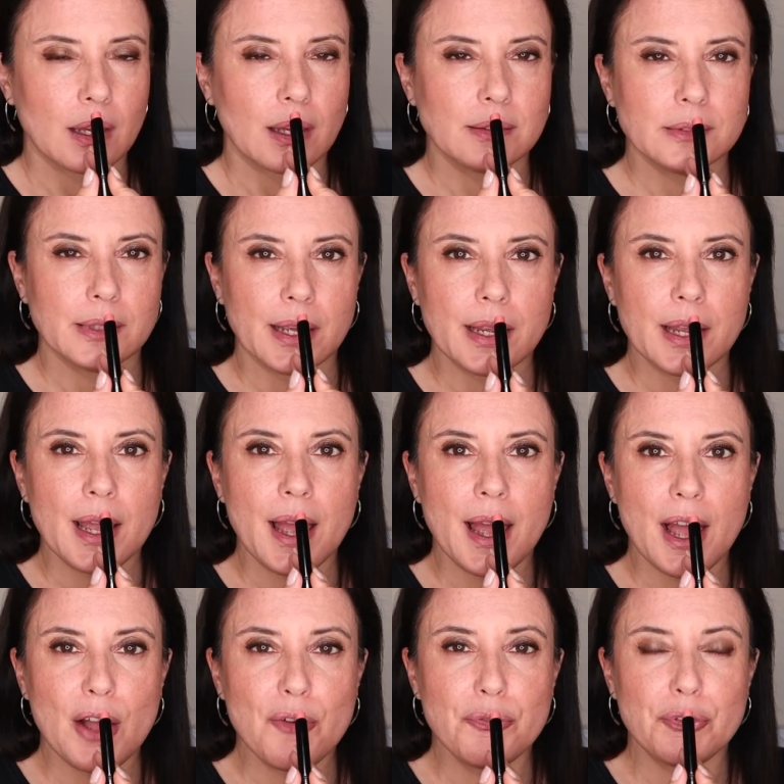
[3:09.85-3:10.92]
and they
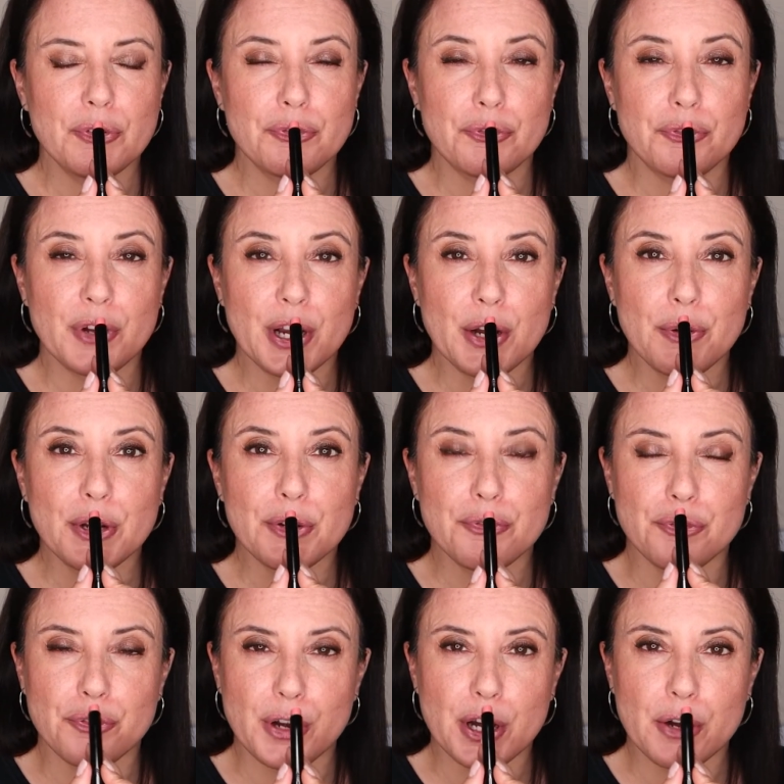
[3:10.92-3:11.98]
have a very
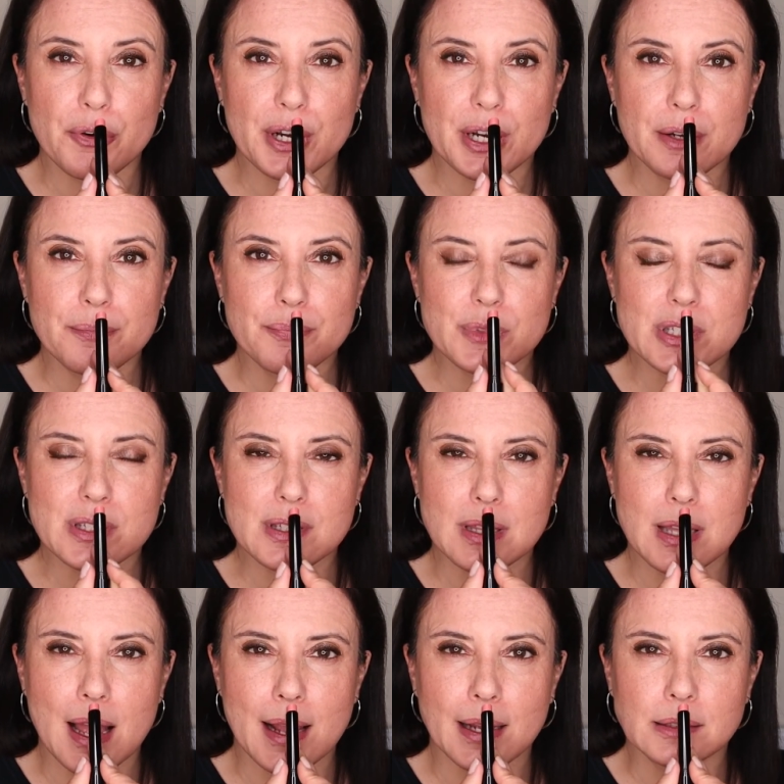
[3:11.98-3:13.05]
very
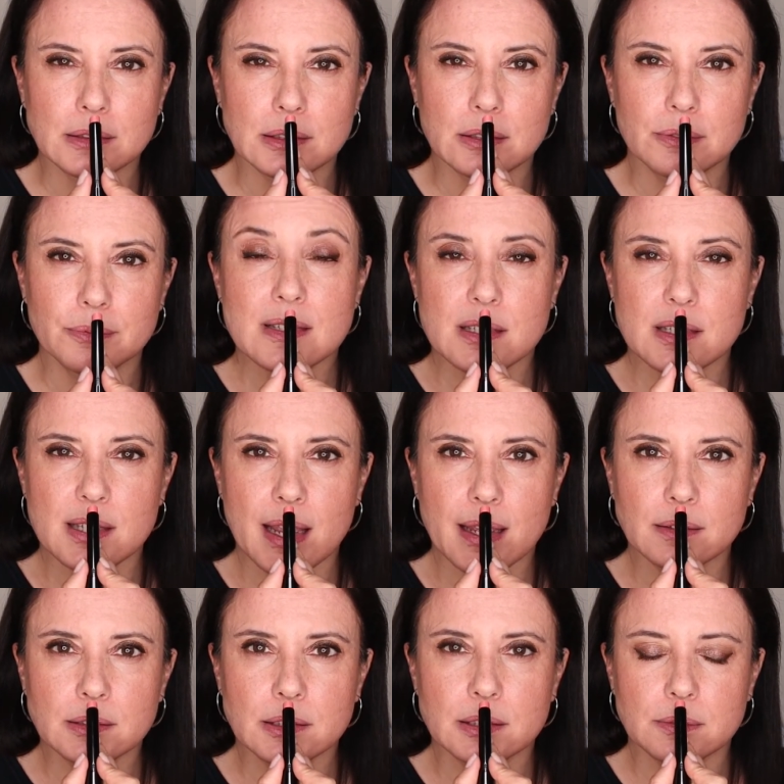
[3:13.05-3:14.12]
slight
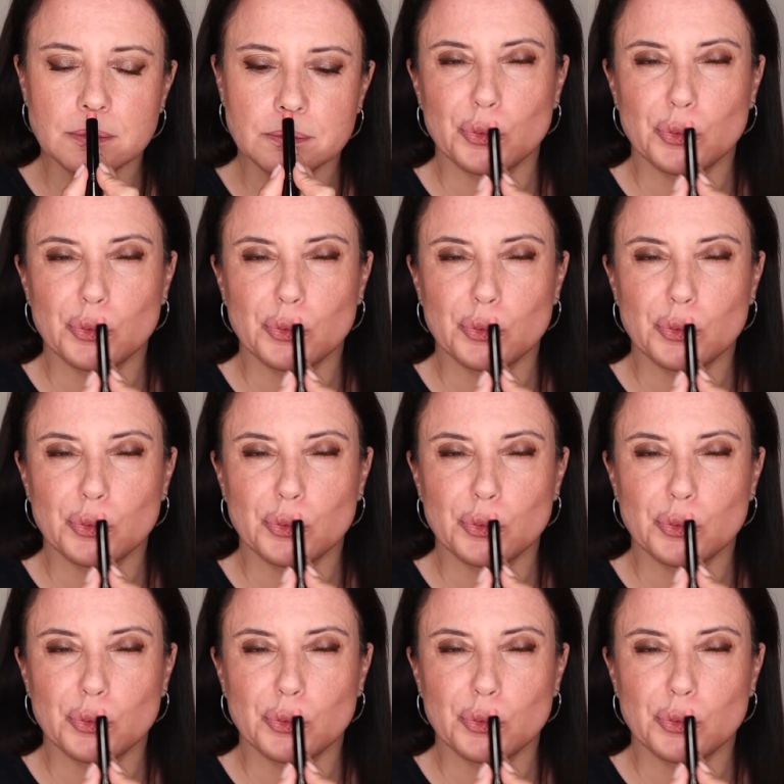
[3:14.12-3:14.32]
scent.